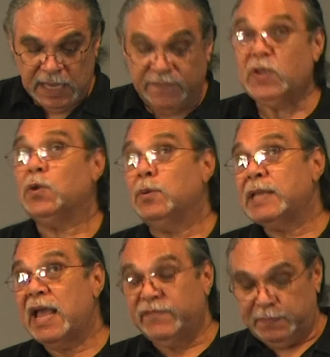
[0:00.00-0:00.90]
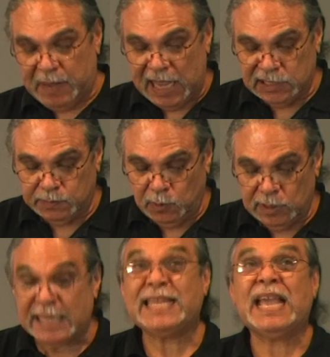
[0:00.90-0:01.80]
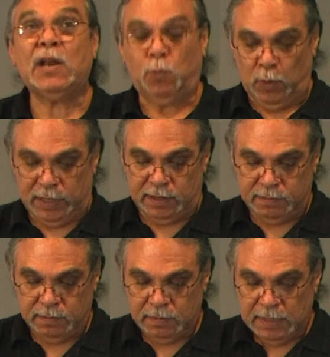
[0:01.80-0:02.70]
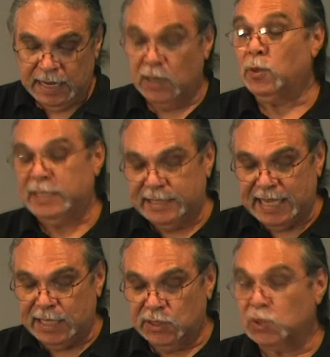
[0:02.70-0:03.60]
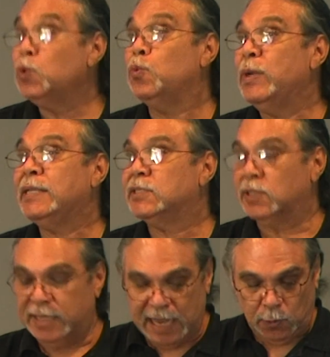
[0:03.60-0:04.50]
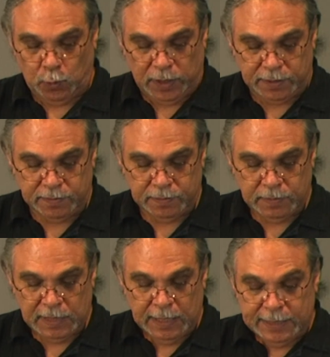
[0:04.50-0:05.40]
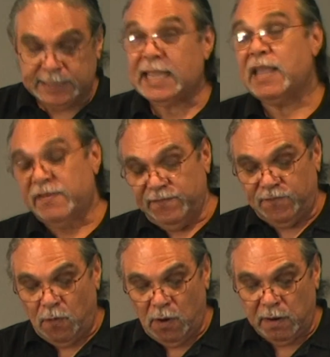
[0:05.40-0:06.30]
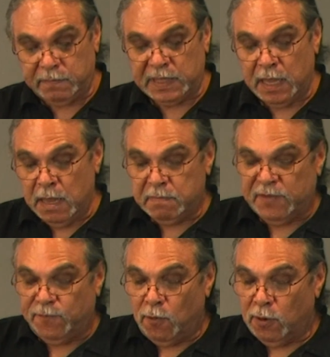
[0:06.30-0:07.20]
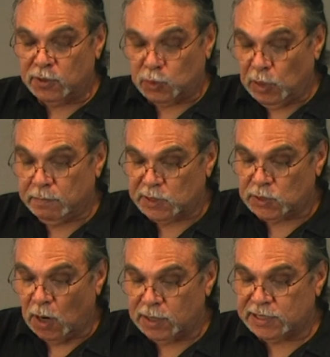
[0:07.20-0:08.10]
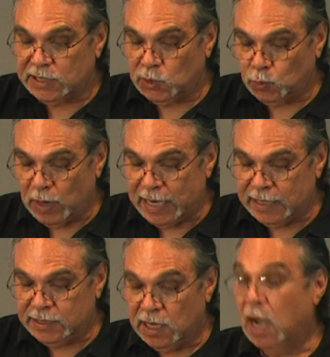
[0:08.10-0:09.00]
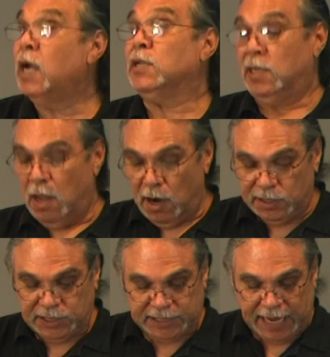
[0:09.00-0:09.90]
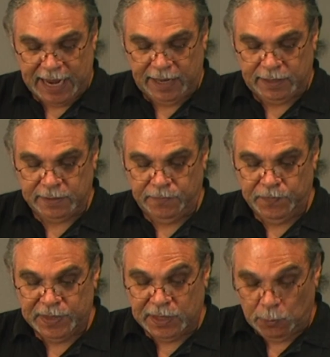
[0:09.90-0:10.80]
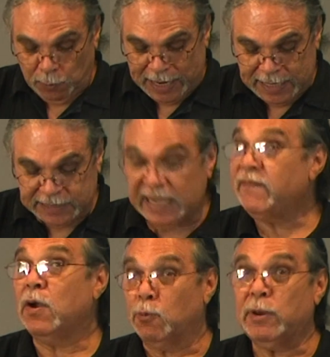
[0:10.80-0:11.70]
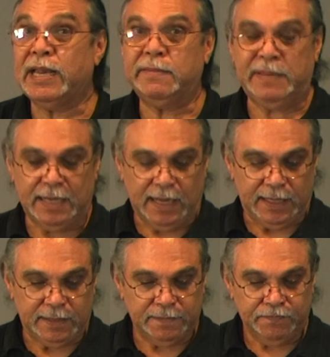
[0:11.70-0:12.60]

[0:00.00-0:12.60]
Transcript: If you don't have a passport, get one. It only takes 2 weeks to get one. Stay informed before Trump starts his raids on a large scale. The raids have already begun.